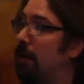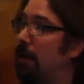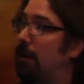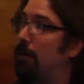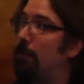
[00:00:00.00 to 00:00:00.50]

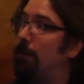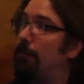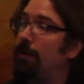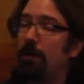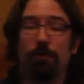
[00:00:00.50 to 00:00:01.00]
Uh,
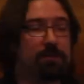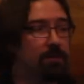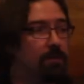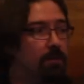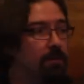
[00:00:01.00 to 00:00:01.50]
but of
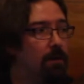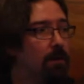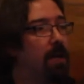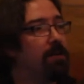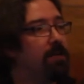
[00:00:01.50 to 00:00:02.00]
course, a
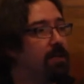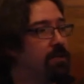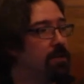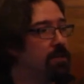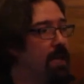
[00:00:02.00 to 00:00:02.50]
lot of these
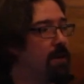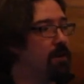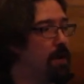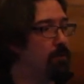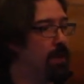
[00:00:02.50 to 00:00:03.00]
things are
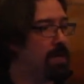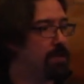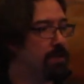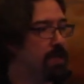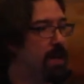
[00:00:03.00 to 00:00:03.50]
standard
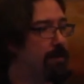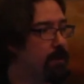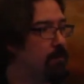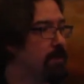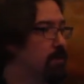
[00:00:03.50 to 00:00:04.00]
operations that
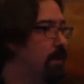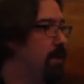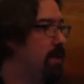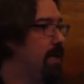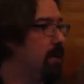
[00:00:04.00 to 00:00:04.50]
everyone's
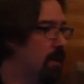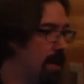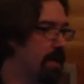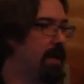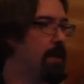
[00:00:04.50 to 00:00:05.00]
going to need,
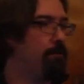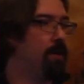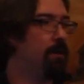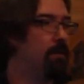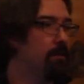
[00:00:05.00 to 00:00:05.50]
like
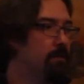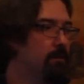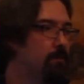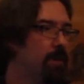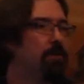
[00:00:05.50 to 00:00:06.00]
getPID.
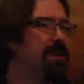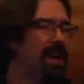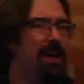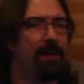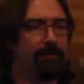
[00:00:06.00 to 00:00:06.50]
We don't need
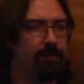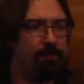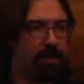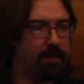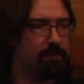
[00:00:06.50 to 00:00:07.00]
to have
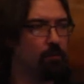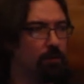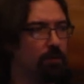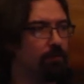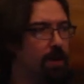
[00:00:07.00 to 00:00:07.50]
everybody in the
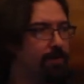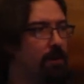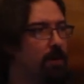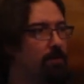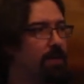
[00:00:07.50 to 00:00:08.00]
world write
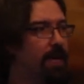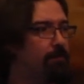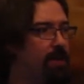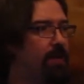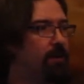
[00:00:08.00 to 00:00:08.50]
their own
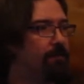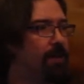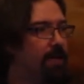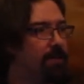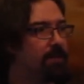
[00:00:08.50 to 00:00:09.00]
getPID
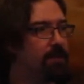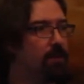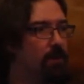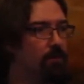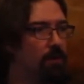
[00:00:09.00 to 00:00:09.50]
interface and
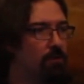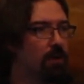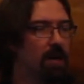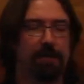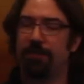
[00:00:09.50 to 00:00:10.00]
their own
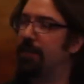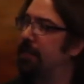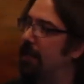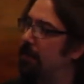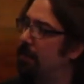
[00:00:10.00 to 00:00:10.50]
load logic
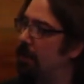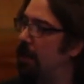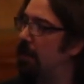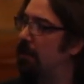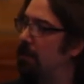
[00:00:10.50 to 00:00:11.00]
to get the,
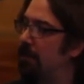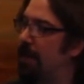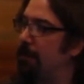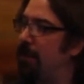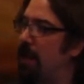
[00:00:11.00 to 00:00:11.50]
uh, the
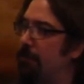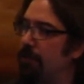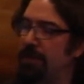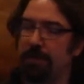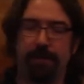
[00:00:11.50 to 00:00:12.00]
getPID
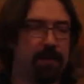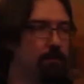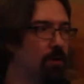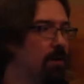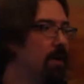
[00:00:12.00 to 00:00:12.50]
operation
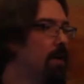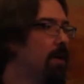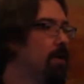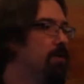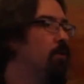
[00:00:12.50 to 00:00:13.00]
available.
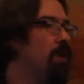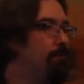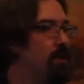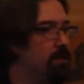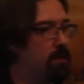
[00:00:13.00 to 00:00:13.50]
So we
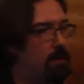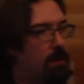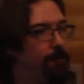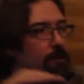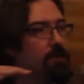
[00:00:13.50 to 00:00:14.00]
built
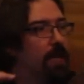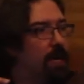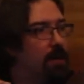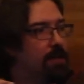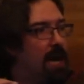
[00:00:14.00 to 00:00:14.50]
our first
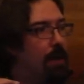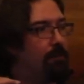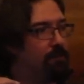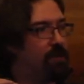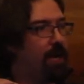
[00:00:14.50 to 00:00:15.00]
layer on
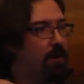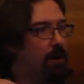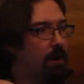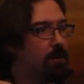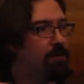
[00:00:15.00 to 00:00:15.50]
top of
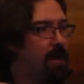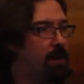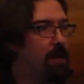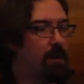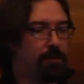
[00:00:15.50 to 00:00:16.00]
JNR,
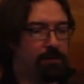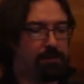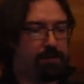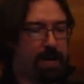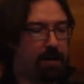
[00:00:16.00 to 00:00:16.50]

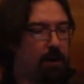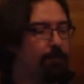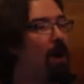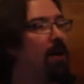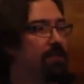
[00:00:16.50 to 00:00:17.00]
JNR,
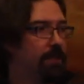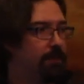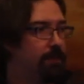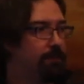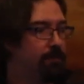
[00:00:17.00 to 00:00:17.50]
JNR
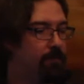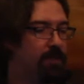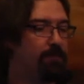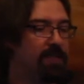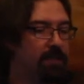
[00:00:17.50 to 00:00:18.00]
POSIX,
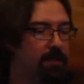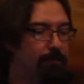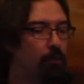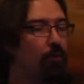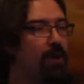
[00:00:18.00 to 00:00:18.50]
which
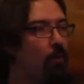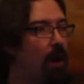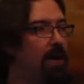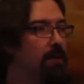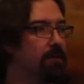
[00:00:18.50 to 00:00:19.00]
basically
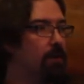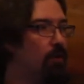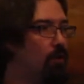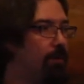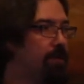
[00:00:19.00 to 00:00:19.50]
pre-wires a
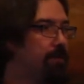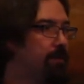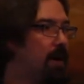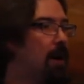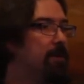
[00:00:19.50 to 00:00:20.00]
whole bunch
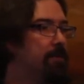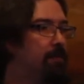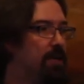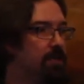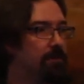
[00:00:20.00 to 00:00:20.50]
of common
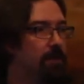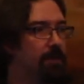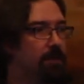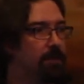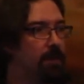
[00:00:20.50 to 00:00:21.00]
POSIX
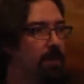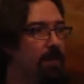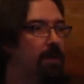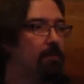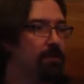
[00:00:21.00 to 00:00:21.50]
functions
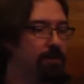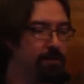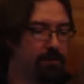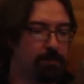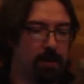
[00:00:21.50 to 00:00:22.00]
that most
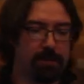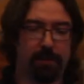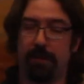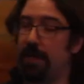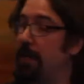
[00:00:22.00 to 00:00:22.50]
users are probably
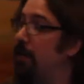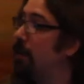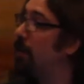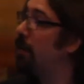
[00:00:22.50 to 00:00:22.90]
going to need.